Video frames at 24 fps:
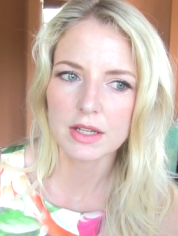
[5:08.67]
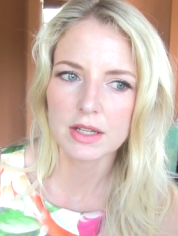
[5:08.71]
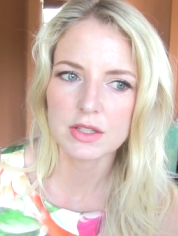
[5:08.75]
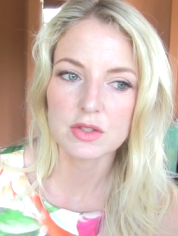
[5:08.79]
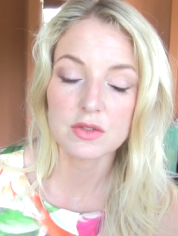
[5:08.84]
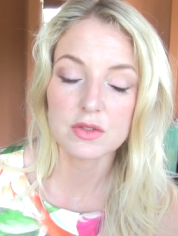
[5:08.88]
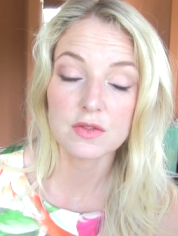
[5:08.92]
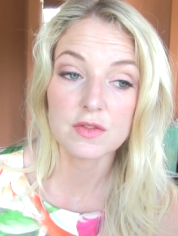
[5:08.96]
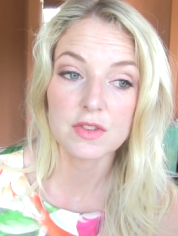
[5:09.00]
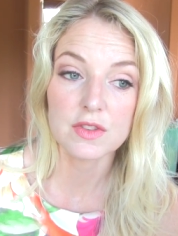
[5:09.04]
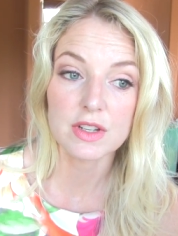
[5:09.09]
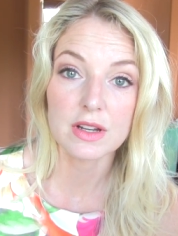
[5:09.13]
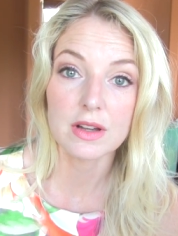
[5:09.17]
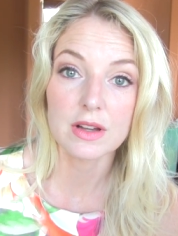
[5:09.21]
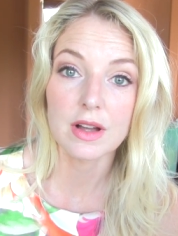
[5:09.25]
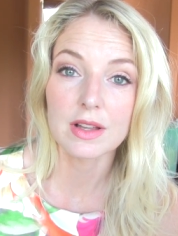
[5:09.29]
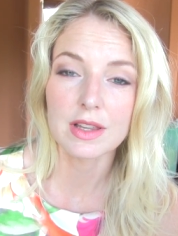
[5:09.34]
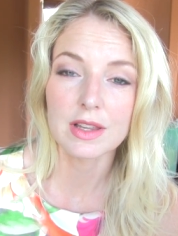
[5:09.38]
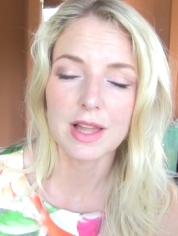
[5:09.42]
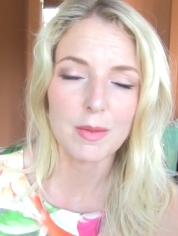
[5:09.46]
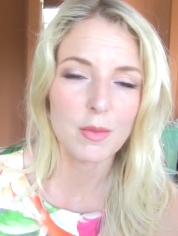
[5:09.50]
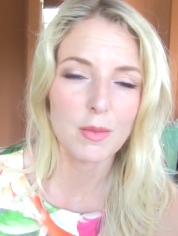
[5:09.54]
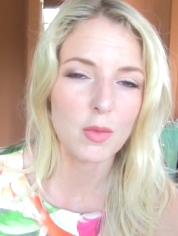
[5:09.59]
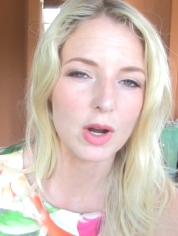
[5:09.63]
I do feel
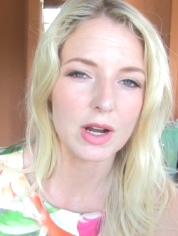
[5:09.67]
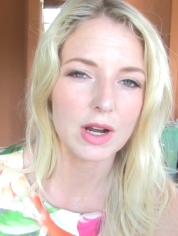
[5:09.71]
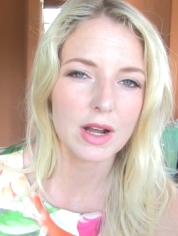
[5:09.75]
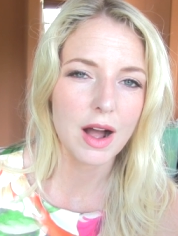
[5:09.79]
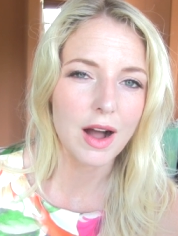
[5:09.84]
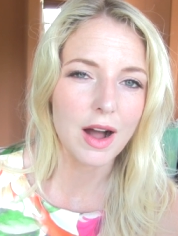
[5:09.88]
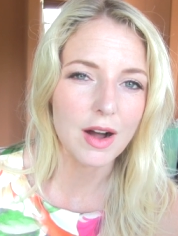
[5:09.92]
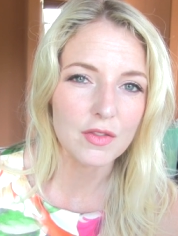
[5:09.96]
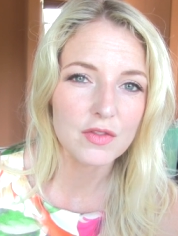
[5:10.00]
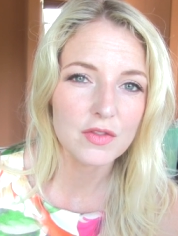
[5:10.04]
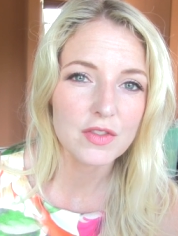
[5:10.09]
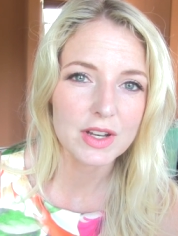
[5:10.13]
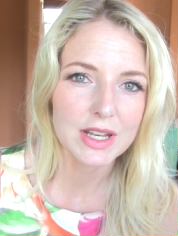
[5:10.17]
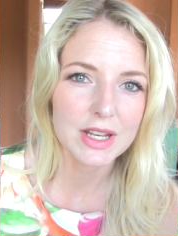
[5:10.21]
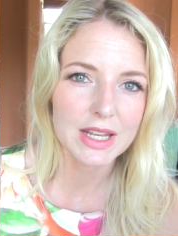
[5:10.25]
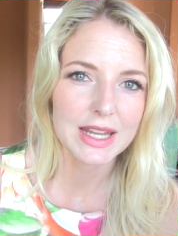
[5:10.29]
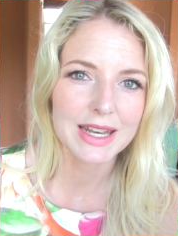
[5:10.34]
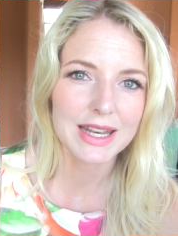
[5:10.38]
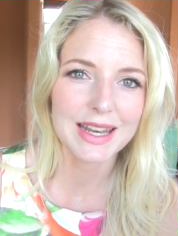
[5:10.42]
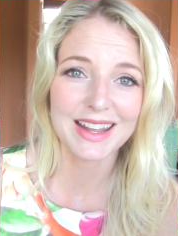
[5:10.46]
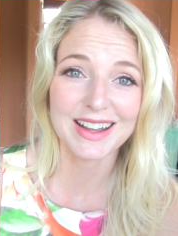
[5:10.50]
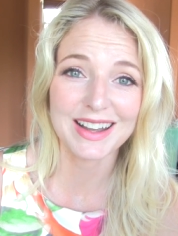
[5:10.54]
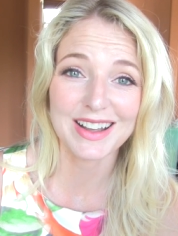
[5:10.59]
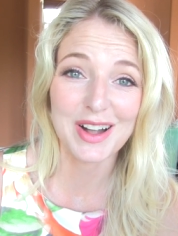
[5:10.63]
a lot more
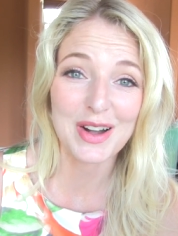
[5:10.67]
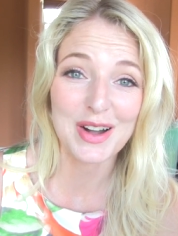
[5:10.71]
confident and